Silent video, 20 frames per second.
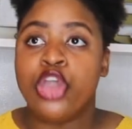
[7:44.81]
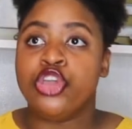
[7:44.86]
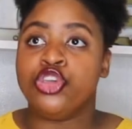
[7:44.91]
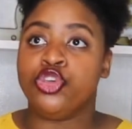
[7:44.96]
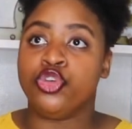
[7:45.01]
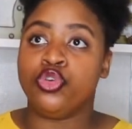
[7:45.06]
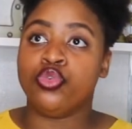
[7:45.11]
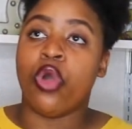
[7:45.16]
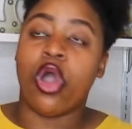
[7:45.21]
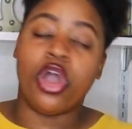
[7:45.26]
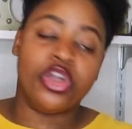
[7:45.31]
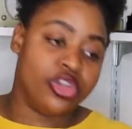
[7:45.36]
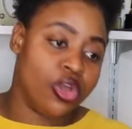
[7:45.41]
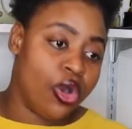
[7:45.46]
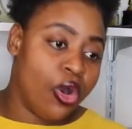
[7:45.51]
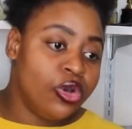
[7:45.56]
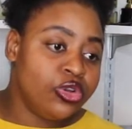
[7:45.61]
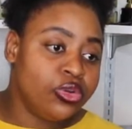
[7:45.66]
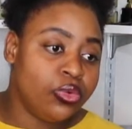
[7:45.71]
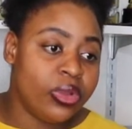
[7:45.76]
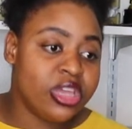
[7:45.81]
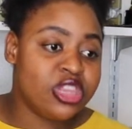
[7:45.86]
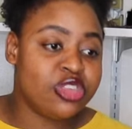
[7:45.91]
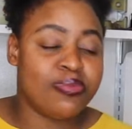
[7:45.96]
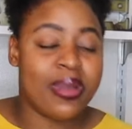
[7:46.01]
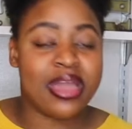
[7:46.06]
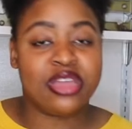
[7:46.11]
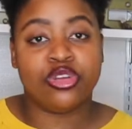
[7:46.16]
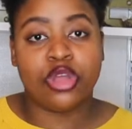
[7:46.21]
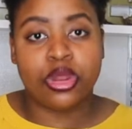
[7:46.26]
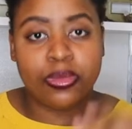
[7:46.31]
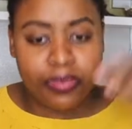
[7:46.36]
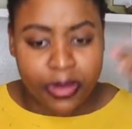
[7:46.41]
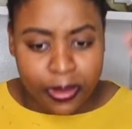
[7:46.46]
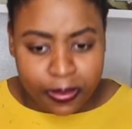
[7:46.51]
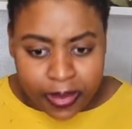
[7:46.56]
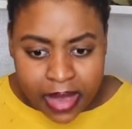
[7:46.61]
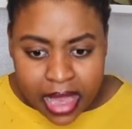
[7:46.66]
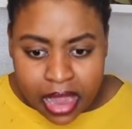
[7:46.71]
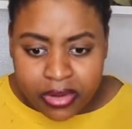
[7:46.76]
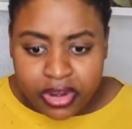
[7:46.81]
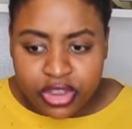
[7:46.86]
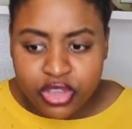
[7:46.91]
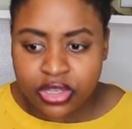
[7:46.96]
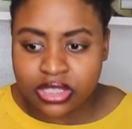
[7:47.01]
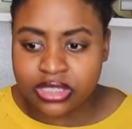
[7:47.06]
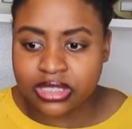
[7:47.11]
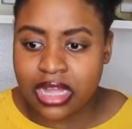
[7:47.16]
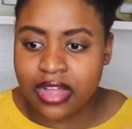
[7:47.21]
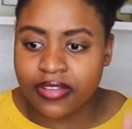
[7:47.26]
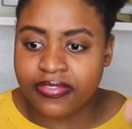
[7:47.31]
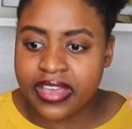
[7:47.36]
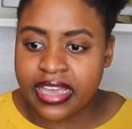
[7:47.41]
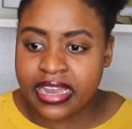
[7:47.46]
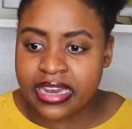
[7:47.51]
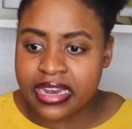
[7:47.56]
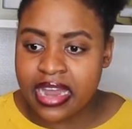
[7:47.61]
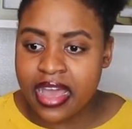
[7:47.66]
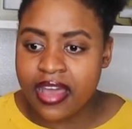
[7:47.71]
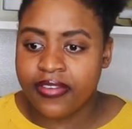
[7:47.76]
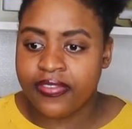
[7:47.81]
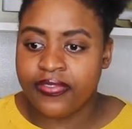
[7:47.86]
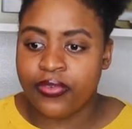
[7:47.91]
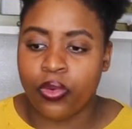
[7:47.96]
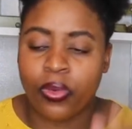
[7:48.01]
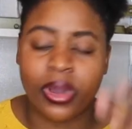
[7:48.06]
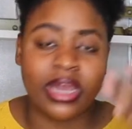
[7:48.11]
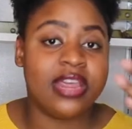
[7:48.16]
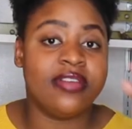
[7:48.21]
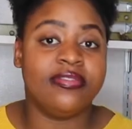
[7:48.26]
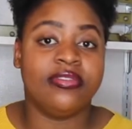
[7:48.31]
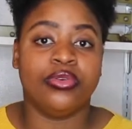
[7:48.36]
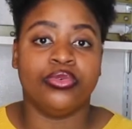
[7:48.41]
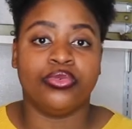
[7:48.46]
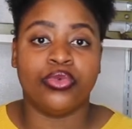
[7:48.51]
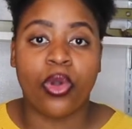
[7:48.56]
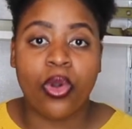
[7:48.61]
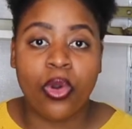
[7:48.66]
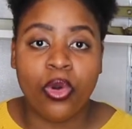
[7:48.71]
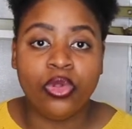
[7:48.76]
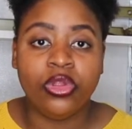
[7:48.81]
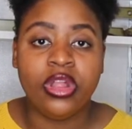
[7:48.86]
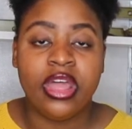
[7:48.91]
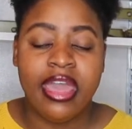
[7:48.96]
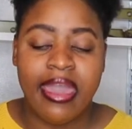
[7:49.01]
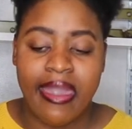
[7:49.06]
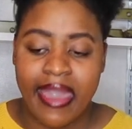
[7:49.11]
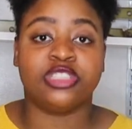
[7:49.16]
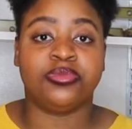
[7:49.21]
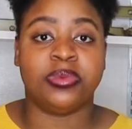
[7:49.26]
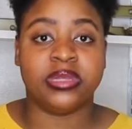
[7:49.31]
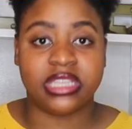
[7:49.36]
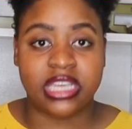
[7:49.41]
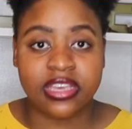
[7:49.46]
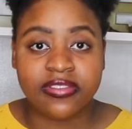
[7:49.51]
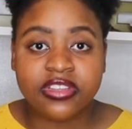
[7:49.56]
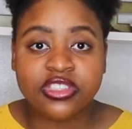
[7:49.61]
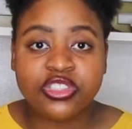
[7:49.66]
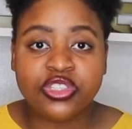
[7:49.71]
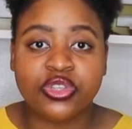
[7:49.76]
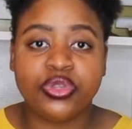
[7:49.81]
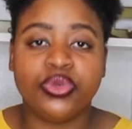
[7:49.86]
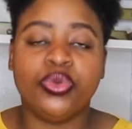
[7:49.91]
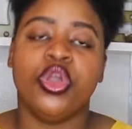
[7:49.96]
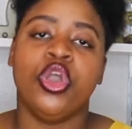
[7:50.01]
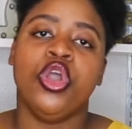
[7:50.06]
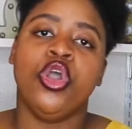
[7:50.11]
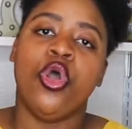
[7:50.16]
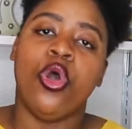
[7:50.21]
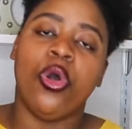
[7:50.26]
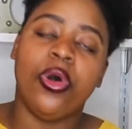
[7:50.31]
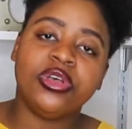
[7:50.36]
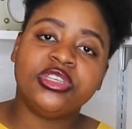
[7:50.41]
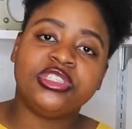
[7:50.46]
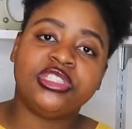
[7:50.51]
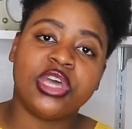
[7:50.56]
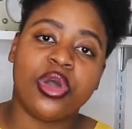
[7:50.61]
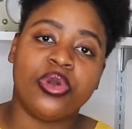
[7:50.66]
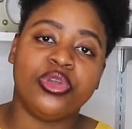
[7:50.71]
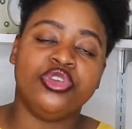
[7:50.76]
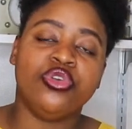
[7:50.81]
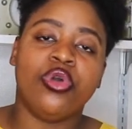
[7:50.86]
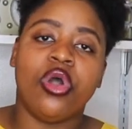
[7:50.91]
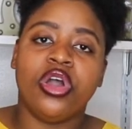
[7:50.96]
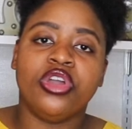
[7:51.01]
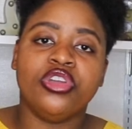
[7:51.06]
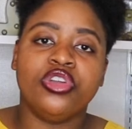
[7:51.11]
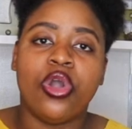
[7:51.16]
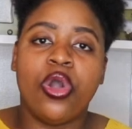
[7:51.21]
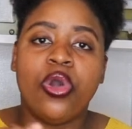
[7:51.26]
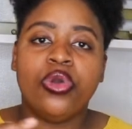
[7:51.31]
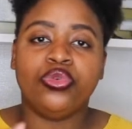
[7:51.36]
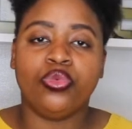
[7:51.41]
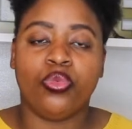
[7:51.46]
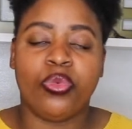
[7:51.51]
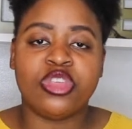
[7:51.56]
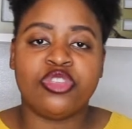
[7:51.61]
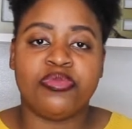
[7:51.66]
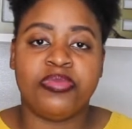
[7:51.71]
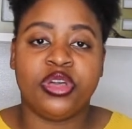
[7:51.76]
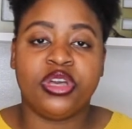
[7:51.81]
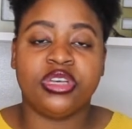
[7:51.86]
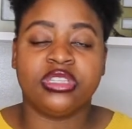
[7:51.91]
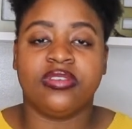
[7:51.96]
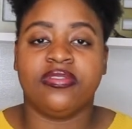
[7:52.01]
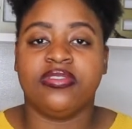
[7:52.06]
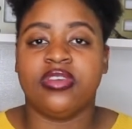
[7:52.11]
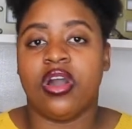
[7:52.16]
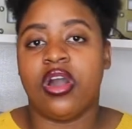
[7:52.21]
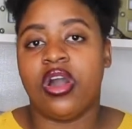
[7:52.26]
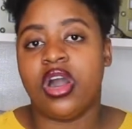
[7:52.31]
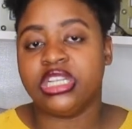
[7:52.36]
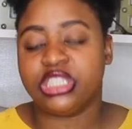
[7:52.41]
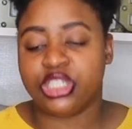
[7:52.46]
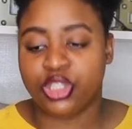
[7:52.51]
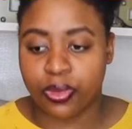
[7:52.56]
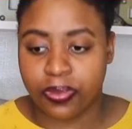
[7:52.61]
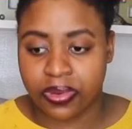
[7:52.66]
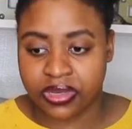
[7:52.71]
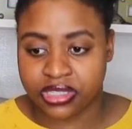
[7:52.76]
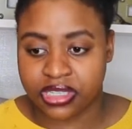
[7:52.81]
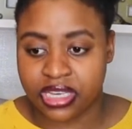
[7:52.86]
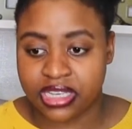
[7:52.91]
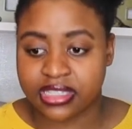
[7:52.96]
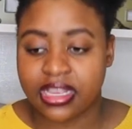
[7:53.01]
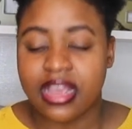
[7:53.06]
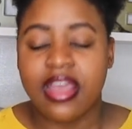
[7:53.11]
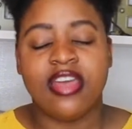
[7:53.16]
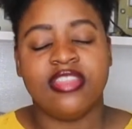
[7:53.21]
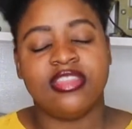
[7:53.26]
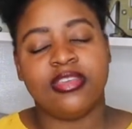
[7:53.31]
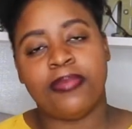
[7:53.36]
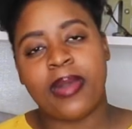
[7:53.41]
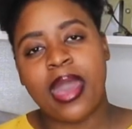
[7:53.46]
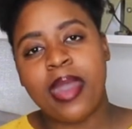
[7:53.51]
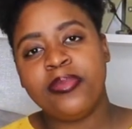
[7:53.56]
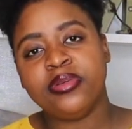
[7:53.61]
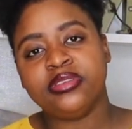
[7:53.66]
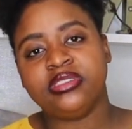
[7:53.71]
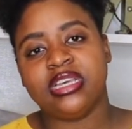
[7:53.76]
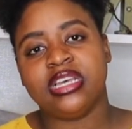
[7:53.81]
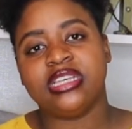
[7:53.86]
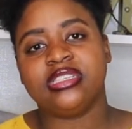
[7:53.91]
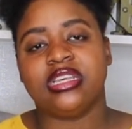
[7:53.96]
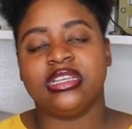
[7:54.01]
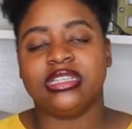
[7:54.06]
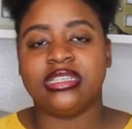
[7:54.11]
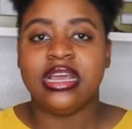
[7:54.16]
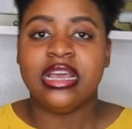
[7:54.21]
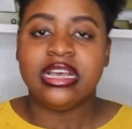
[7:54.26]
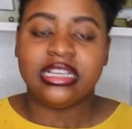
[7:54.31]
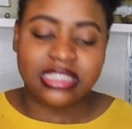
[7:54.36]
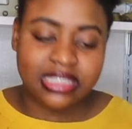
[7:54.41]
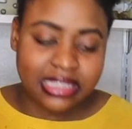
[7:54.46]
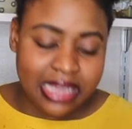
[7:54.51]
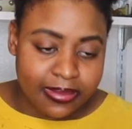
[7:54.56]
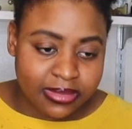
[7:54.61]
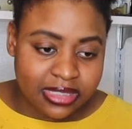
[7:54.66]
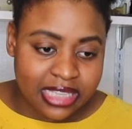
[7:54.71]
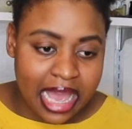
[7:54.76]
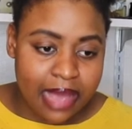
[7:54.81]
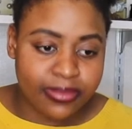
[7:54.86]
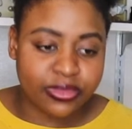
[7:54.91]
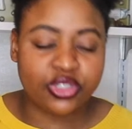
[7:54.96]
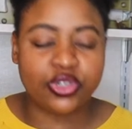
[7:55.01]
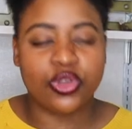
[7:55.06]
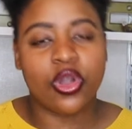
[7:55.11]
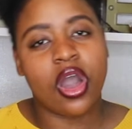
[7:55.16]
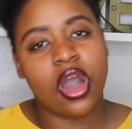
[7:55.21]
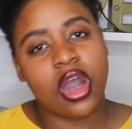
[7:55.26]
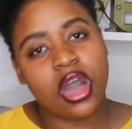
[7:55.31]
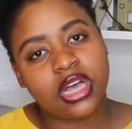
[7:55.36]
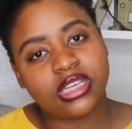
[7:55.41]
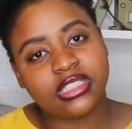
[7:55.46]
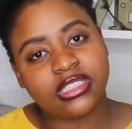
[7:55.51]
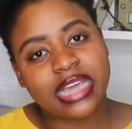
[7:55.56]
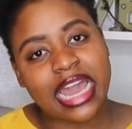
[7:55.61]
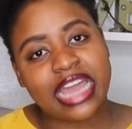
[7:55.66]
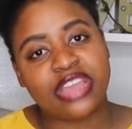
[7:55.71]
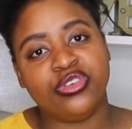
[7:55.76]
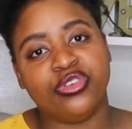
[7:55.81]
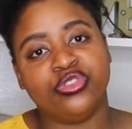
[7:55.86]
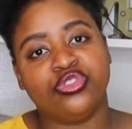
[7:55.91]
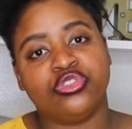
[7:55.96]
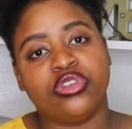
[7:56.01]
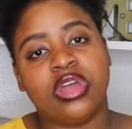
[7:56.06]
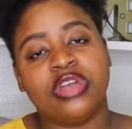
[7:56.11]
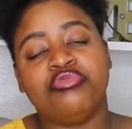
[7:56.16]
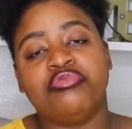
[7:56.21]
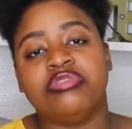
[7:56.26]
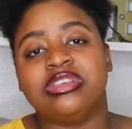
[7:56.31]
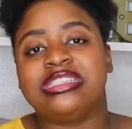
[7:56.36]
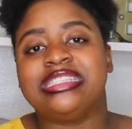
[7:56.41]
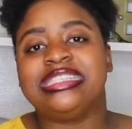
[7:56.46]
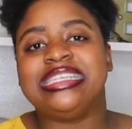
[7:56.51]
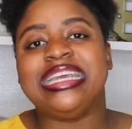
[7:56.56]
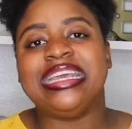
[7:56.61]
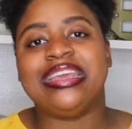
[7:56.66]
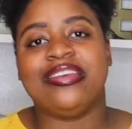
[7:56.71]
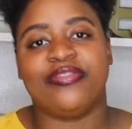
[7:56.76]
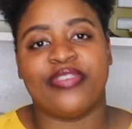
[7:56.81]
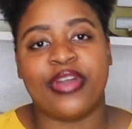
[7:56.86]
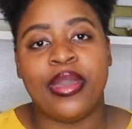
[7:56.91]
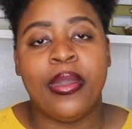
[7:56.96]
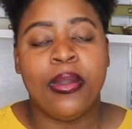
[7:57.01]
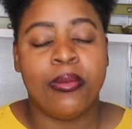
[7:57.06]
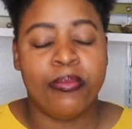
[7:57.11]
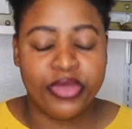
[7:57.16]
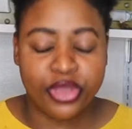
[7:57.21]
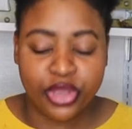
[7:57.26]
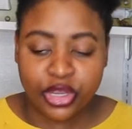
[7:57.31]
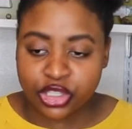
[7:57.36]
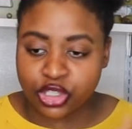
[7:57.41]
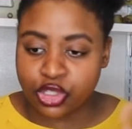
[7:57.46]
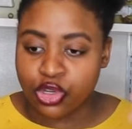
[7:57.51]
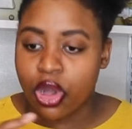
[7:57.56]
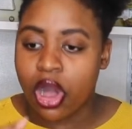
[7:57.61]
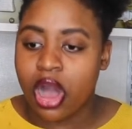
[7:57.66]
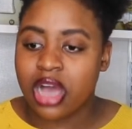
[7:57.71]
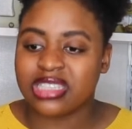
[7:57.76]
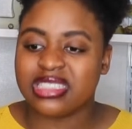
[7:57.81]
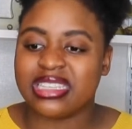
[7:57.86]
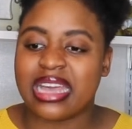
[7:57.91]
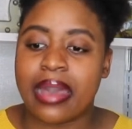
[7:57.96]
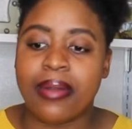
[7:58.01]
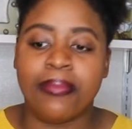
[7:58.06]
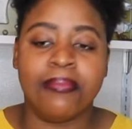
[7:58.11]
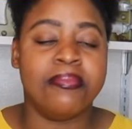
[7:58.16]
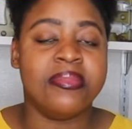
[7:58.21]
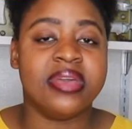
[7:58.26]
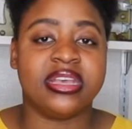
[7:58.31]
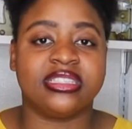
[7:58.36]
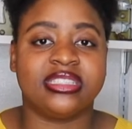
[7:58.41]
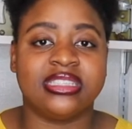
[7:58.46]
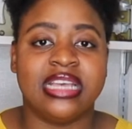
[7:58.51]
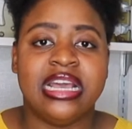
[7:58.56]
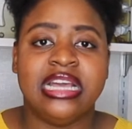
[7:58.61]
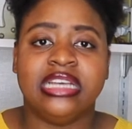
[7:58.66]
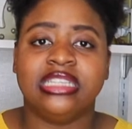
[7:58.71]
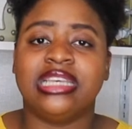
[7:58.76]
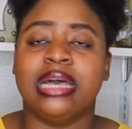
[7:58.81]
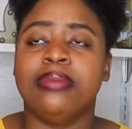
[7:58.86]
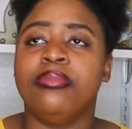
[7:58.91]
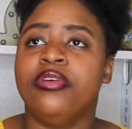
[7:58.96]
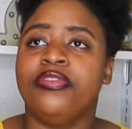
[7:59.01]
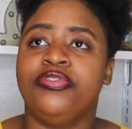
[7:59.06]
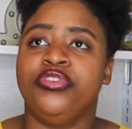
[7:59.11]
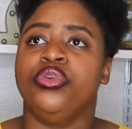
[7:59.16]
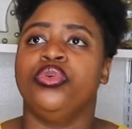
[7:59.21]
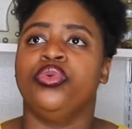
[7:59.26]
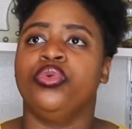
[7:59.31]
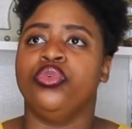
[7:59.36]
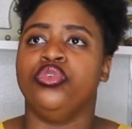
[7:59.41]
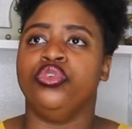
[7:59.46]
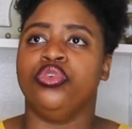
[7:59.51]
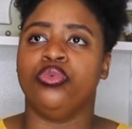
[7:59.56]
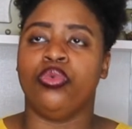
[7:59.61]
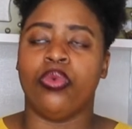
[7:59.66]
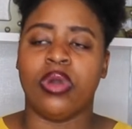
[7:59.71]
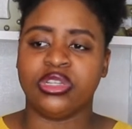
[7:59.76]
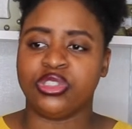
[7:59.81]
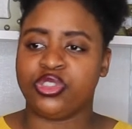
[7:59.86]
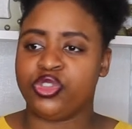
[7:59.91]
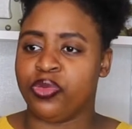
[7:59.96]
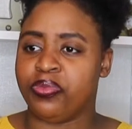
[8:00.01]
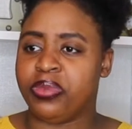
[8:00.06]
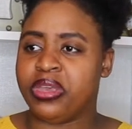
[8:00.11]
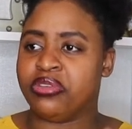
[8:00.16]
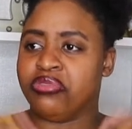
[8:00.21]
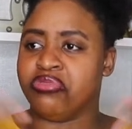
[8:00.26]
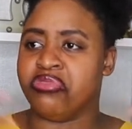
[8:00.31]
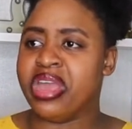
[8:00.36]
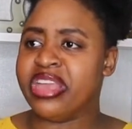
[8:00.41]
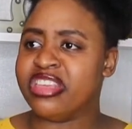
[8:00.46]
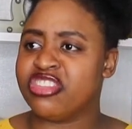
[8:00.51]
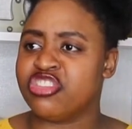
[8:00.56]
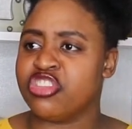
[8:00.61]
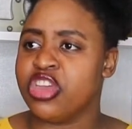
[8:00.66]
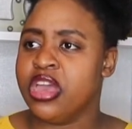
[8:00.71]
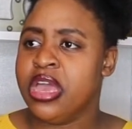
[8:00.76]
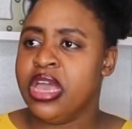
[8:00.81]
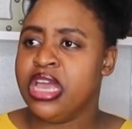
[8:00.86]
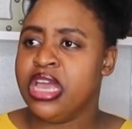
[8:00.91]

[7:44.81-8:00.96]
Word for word: You are your own witch by not preparing yourself enough for whatever role has been given to you. Also, you are your own witch because of the heart you possess. The Bible says that sometimes you ask and you do not receive because you ask amiss. Some of you, you want to be rich,